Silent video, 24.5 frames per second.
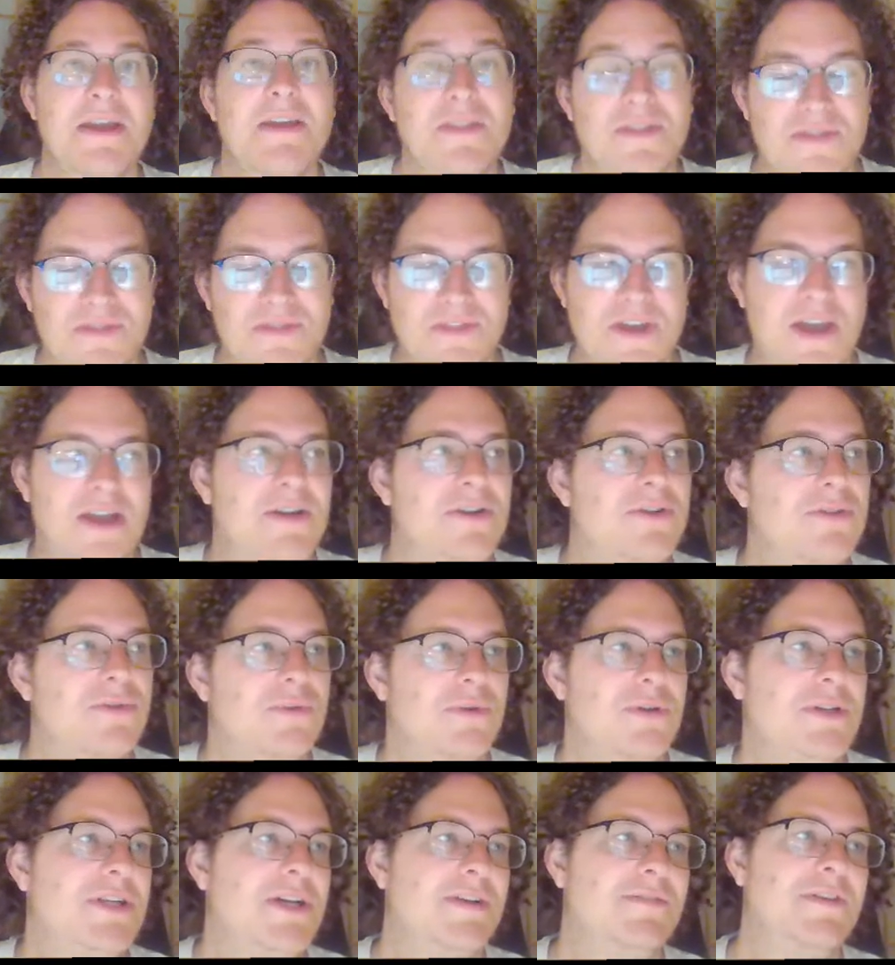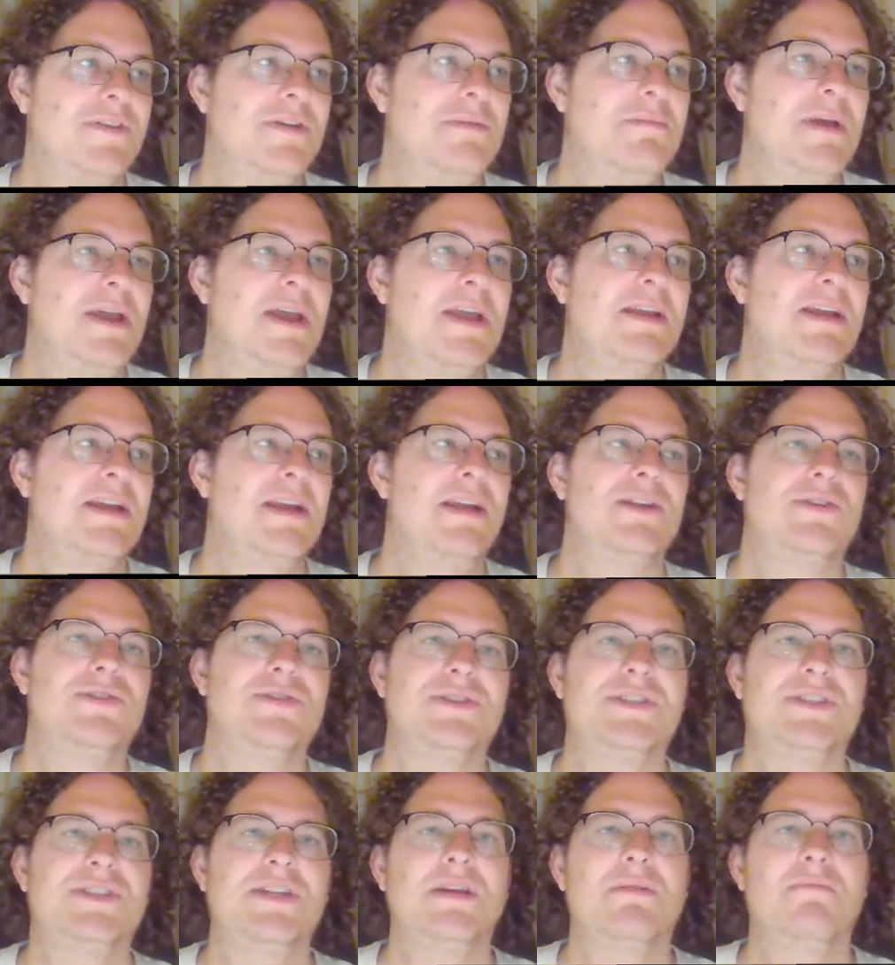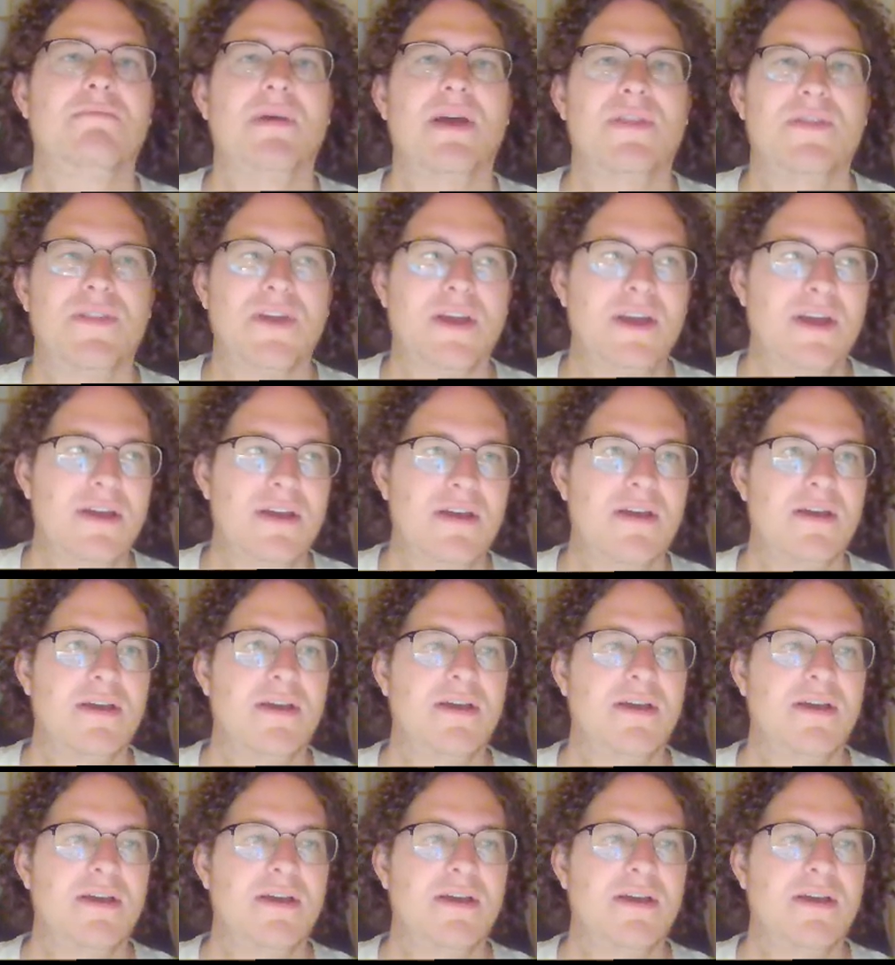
Thales would definitely make an interesting mythic.